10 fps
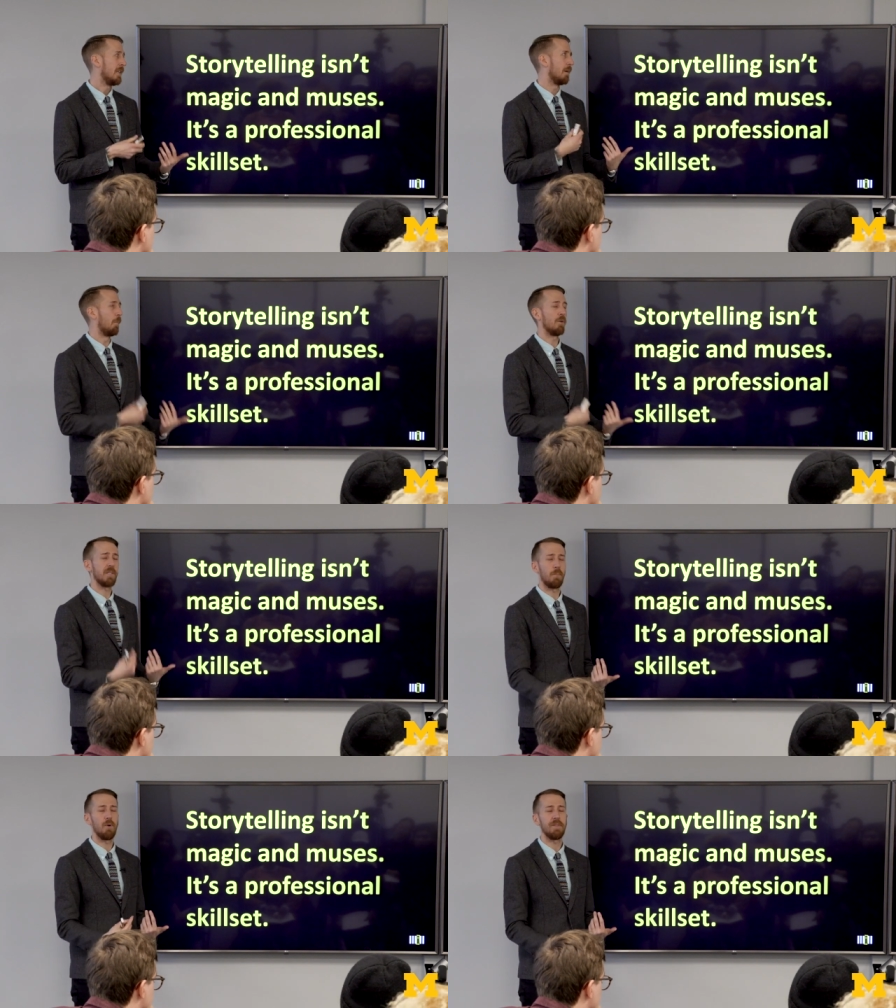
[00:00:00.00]
The
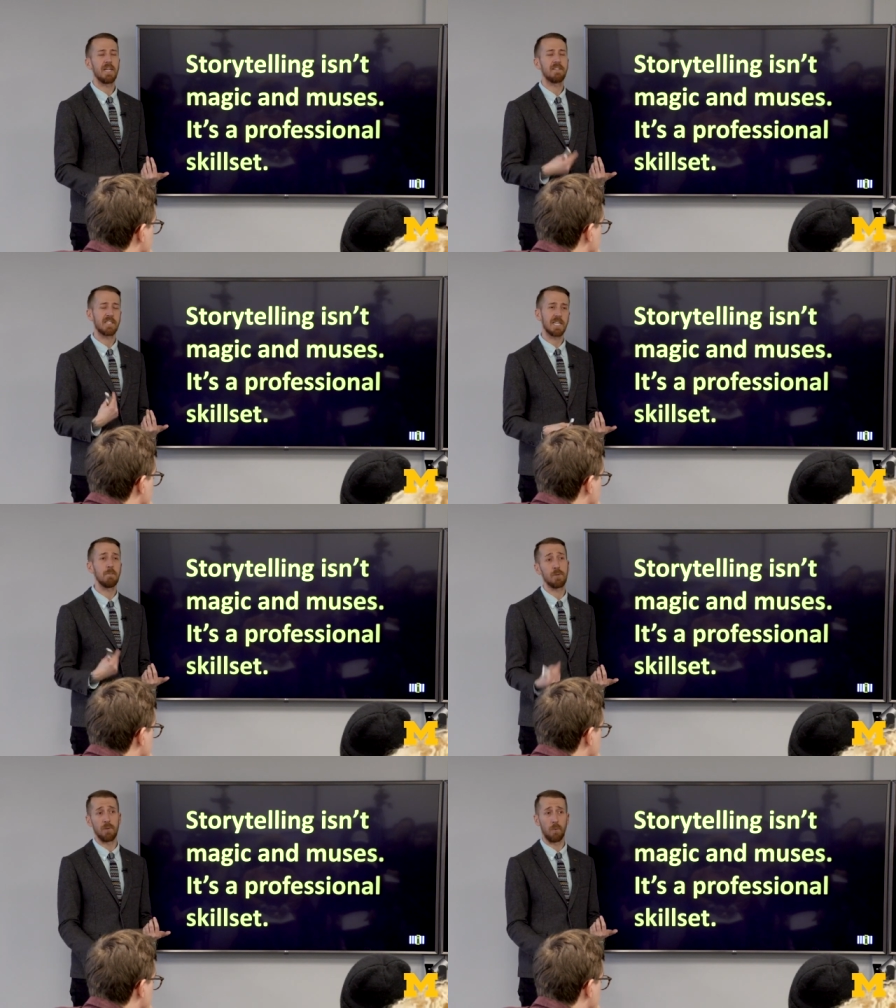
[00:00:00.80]
most important thing is to
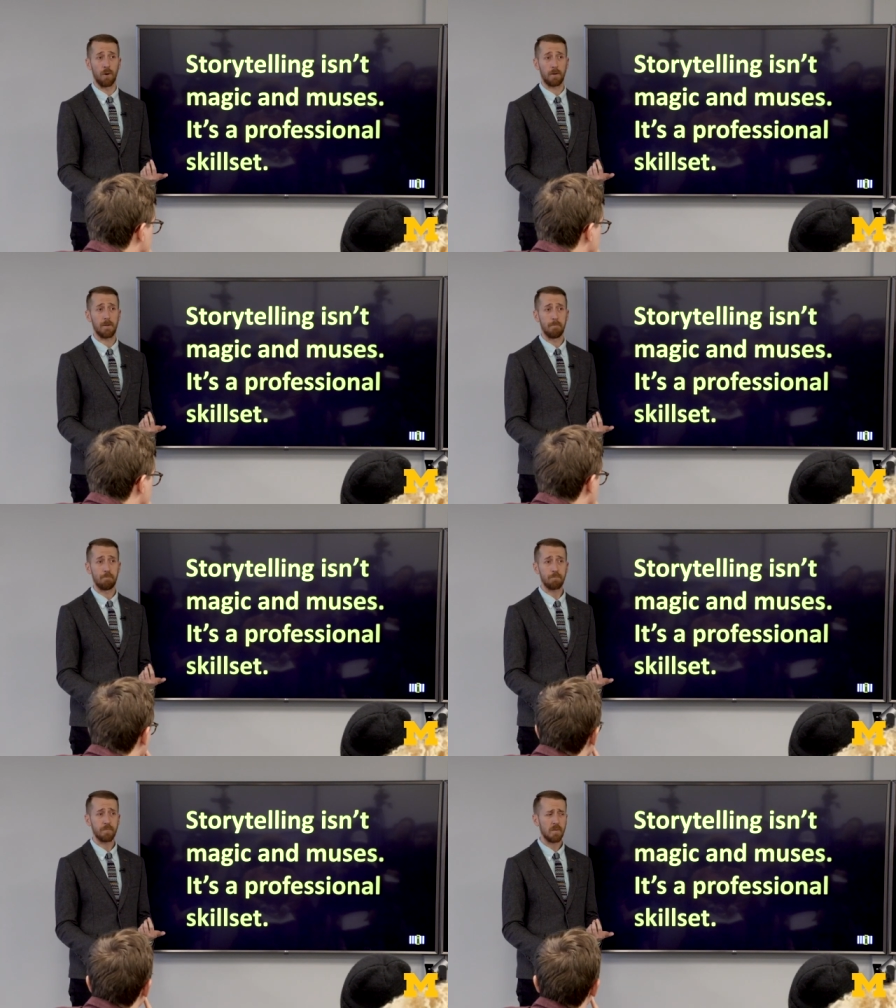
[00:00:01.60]
keep doing the work,
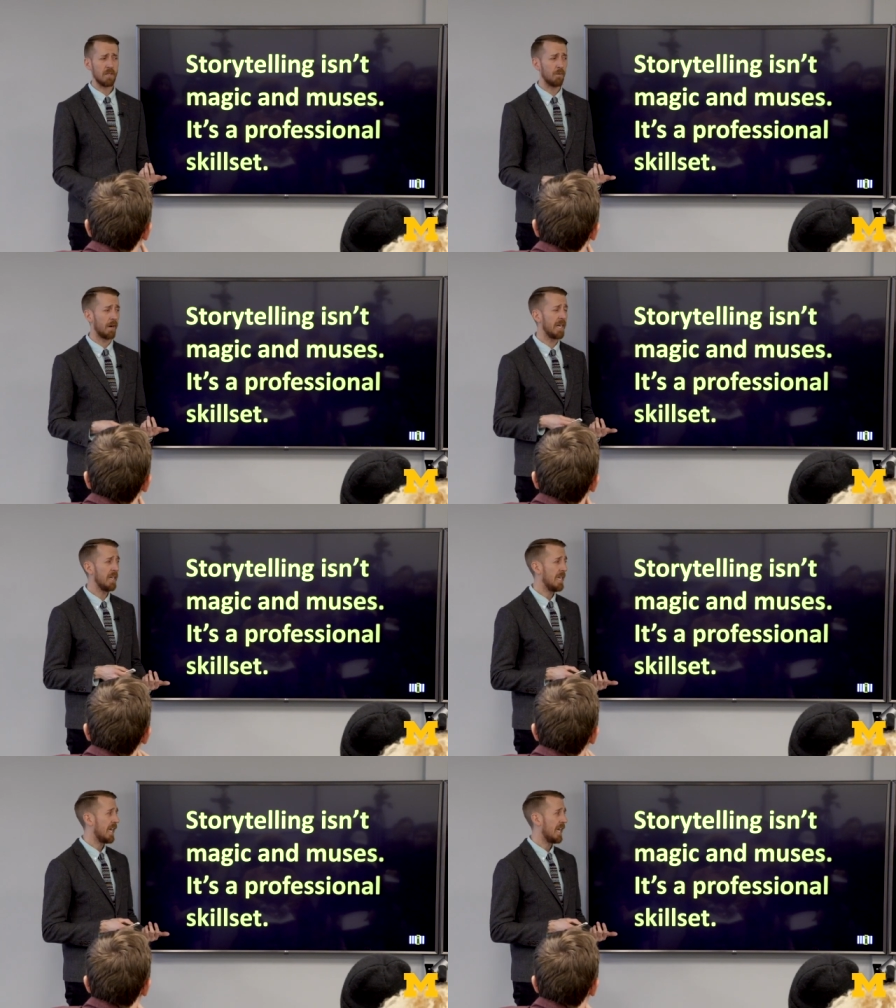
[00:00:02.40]
right?